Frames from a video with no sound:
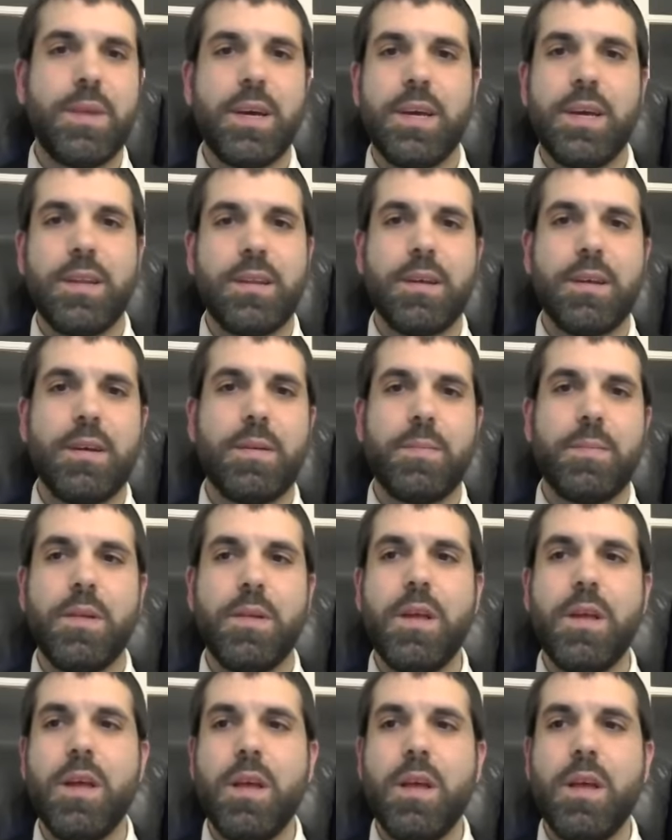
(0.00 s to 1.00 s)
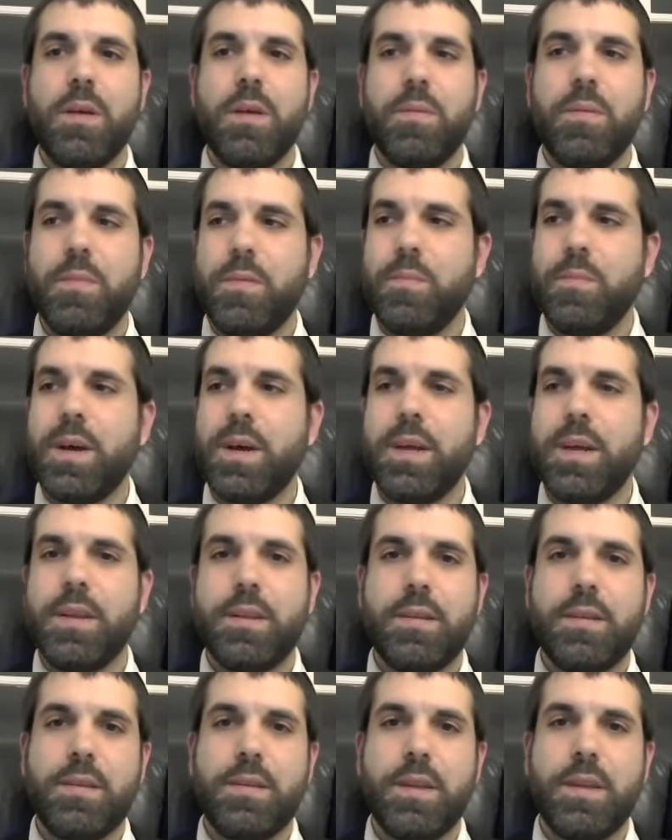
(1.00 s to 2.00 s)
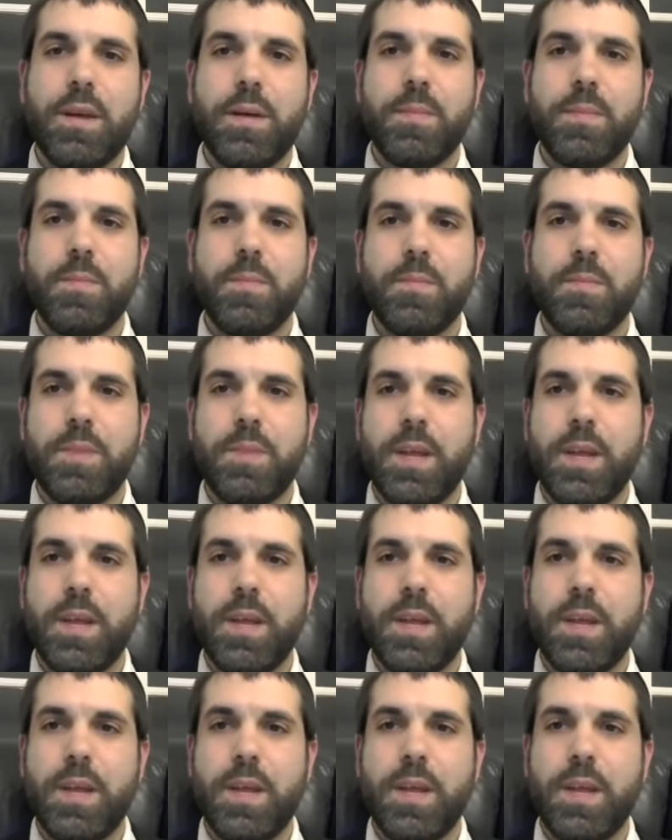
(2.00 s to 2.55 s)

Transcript: might um, might um,